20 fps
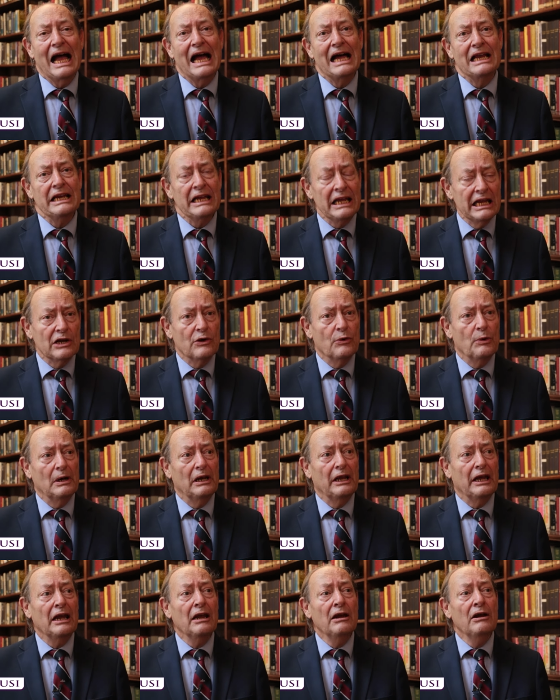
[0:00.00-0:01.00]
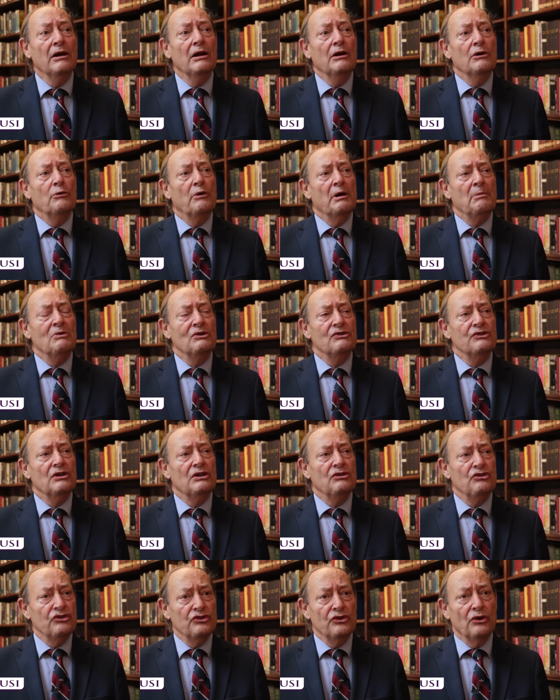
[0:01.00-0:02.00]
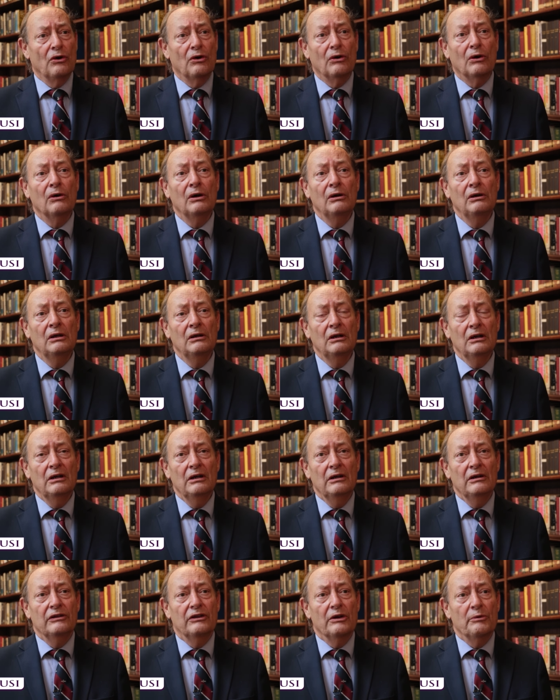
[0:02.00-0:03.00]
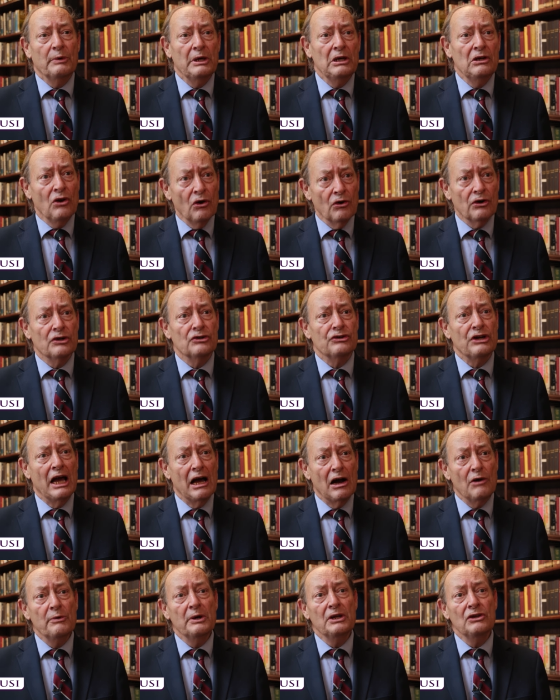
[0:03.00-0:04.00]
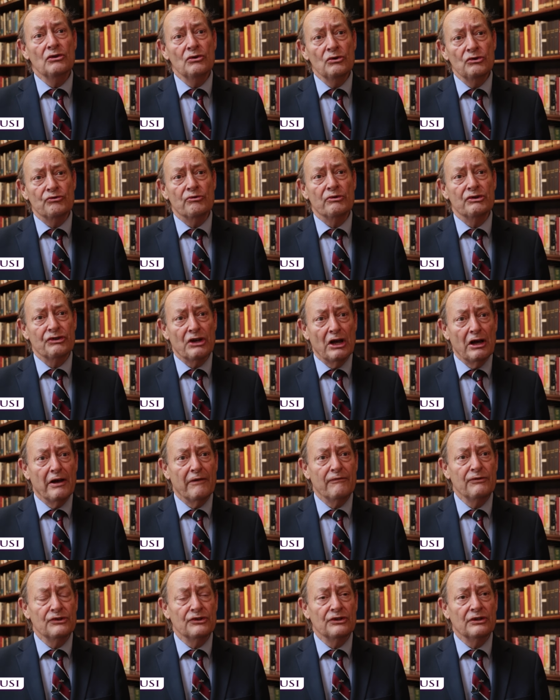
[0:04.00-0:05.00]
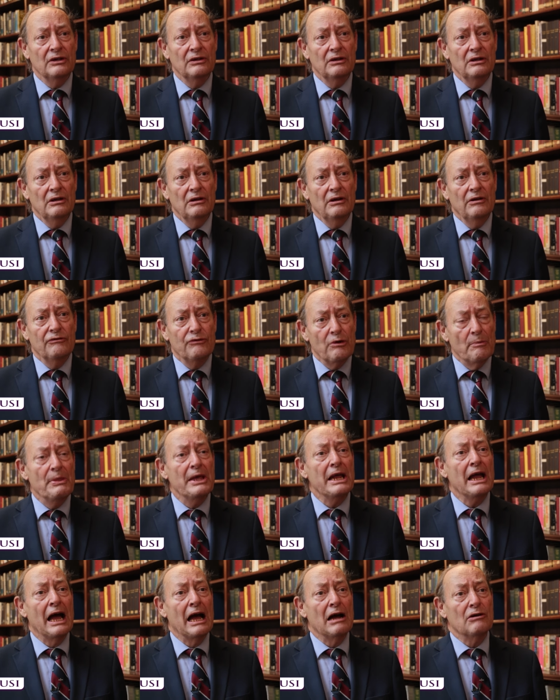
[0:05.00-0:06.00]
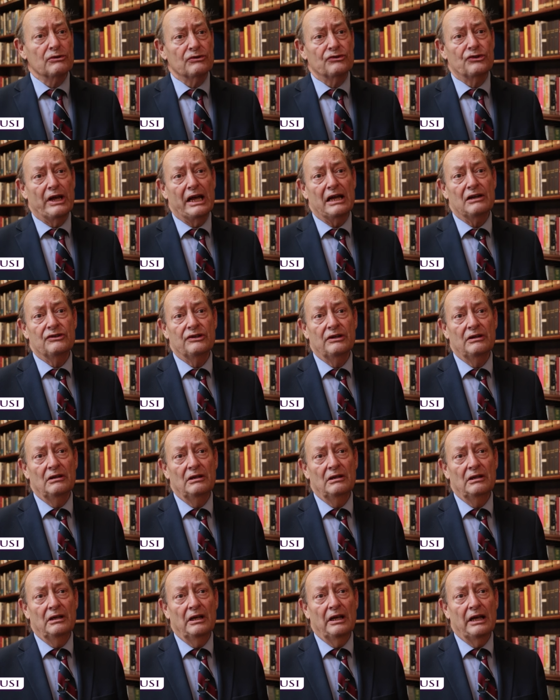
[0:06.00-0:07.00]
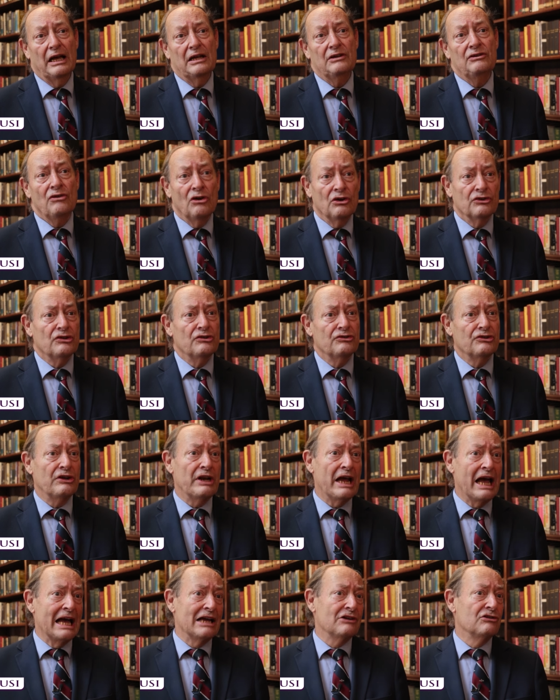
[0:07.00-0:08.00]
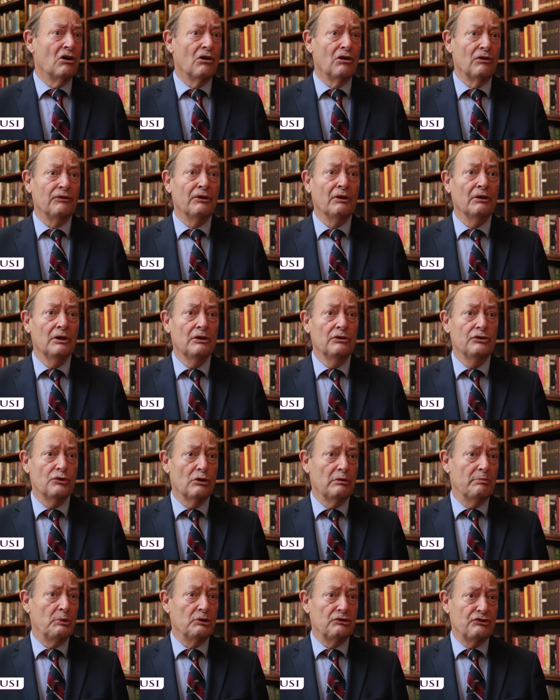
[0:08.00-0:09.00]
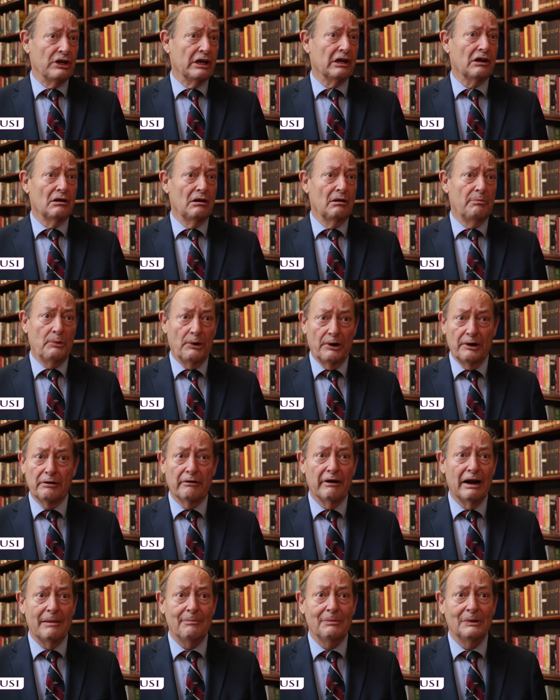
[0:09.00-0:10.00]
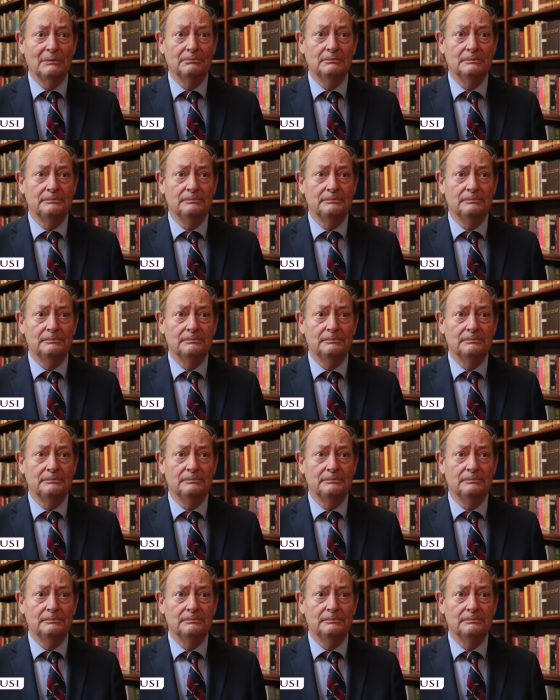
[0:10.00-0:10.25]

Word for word: And equally, we must ensure that we look at how we use reserves from the outset and not as an add on to a particular programme.